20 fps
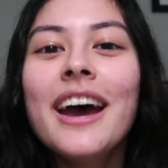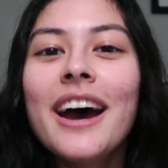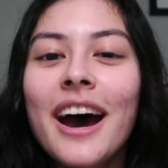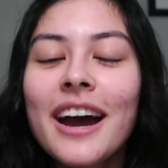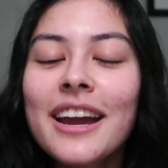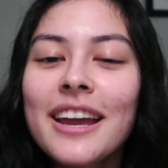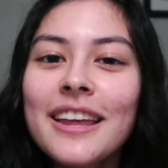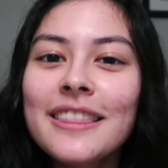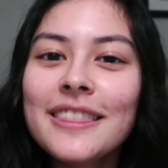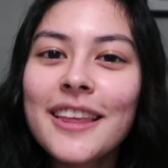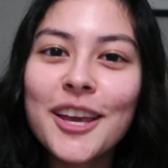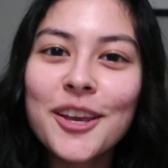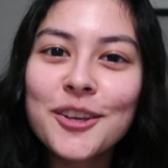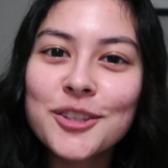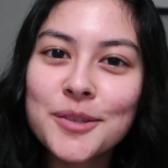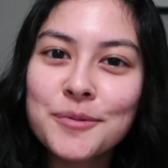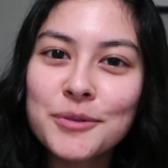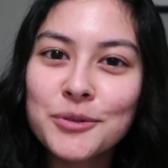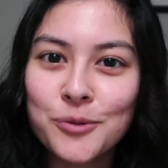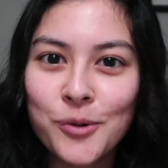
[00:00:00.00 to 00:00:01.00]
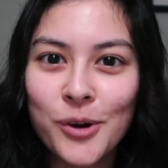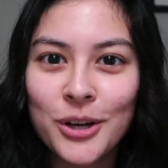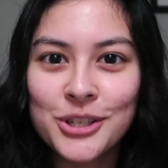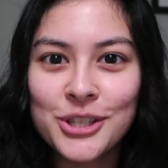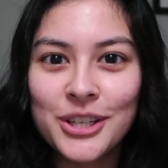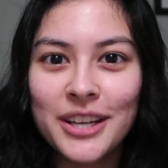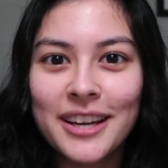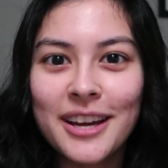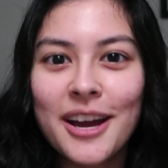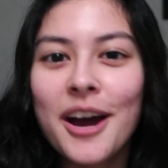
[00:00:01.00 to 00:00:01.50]
Again, thank you so much for
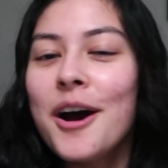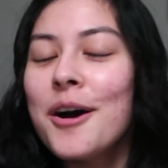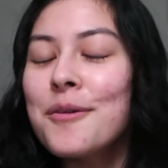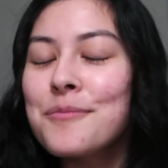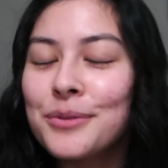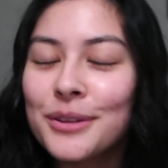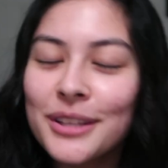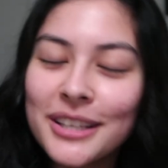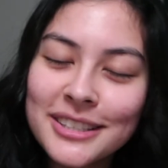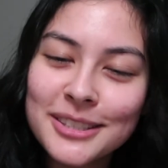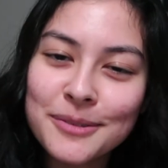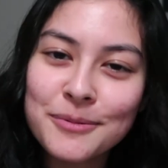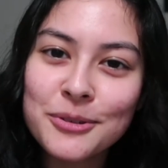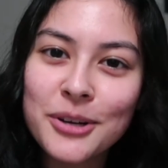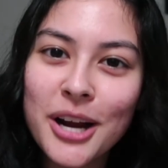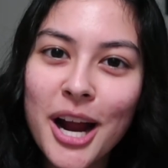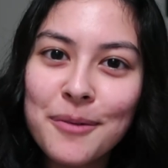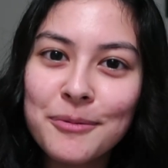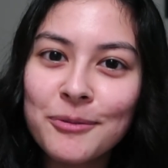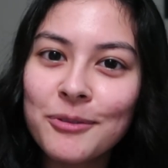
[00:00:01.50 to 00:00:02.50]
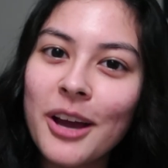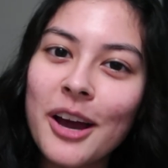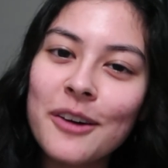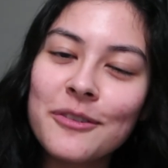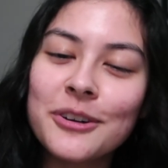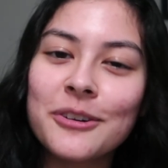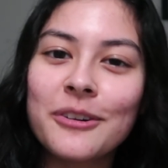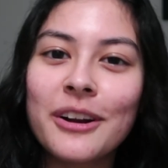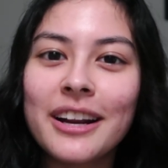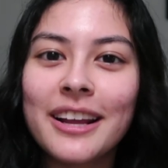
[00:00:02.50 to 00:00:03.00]
watching. Please subscribe if you haven't
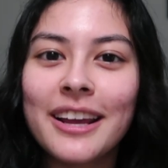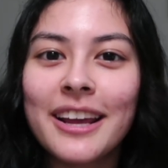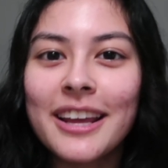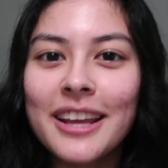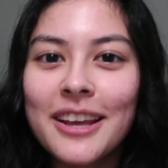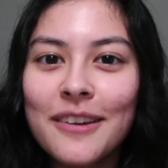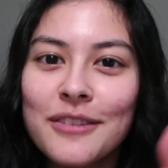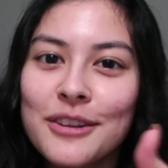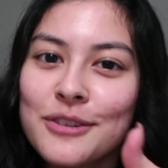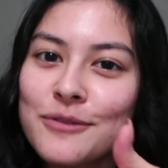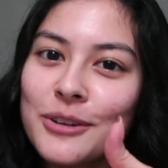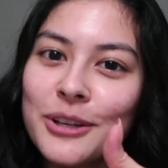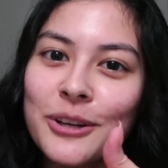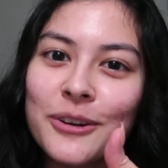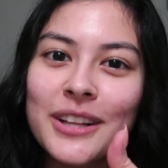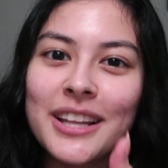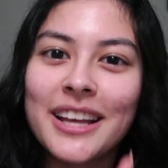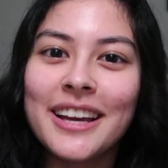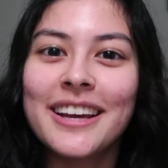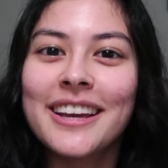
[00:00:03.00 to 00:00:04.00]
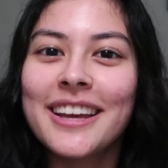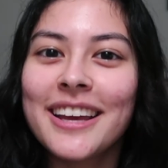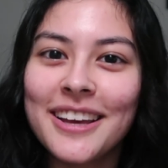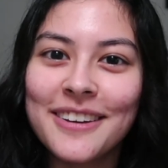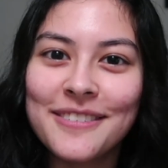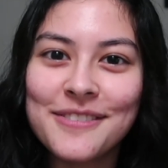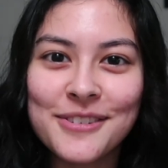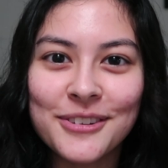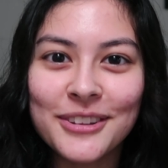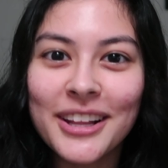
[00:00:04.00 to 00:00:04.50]
already. Give this video a like
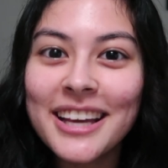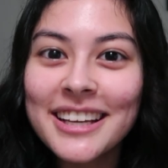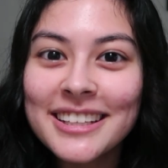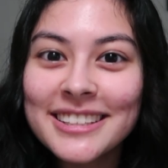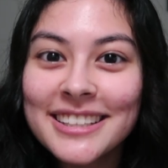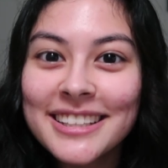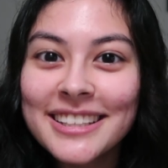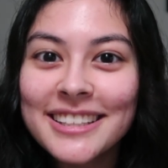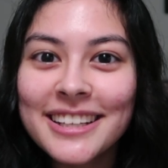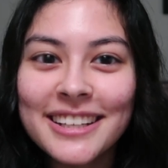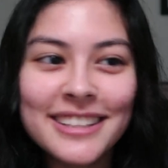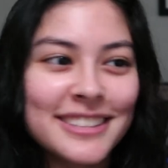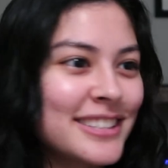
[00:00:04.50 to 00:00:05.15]
if you liked it.